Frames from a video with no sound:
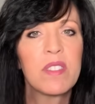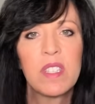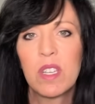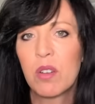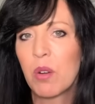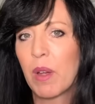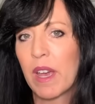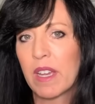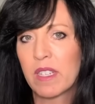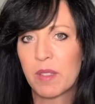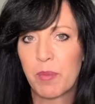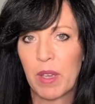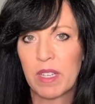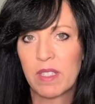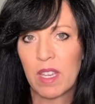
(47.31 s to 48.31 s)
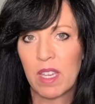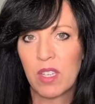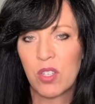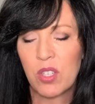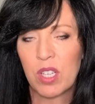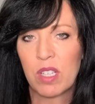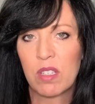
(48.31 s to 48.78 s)
zero
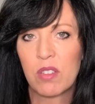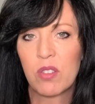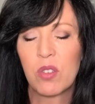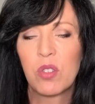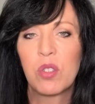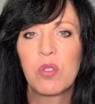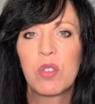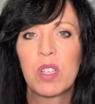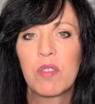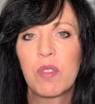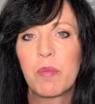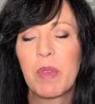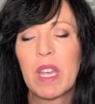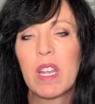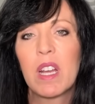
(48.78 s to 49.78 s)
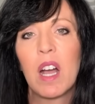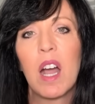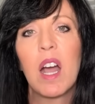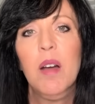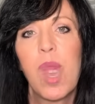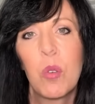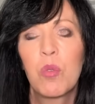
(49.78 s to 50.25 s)
expectation so you can remain
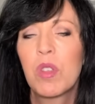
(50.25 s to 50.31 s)
calm.